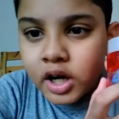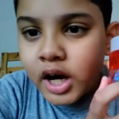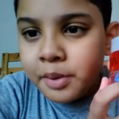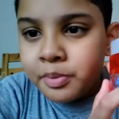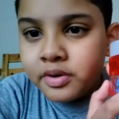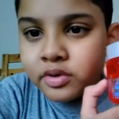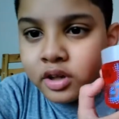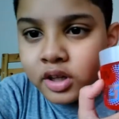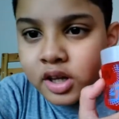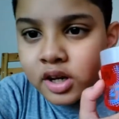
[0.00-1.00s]
hyper
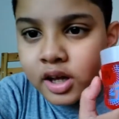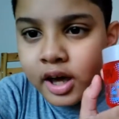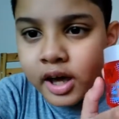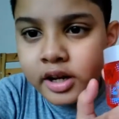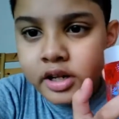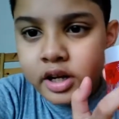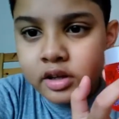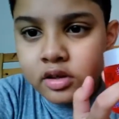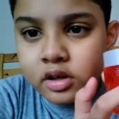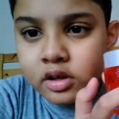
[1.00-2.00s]
solid, and yeah,
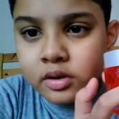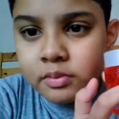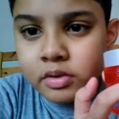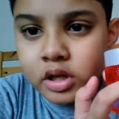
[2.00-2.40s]
uh,